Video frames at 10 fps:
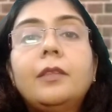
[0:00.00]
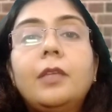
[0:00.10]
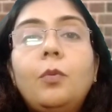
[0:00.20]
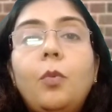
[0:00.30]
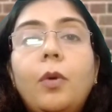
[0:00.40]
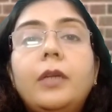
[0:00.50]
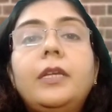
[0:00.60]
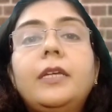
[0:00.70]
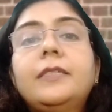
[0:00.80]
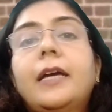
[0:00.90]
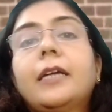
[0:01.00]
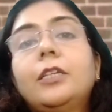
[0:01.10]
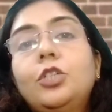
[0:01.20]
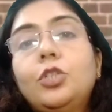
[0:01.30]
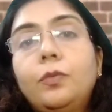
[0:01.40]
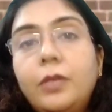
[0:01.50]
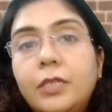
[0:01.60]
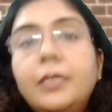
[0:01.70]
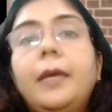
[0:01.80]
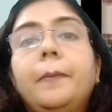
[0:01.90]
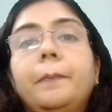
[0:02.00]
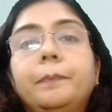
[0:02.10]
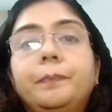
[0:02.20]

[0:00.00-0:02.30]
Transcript: then what exactly should we say?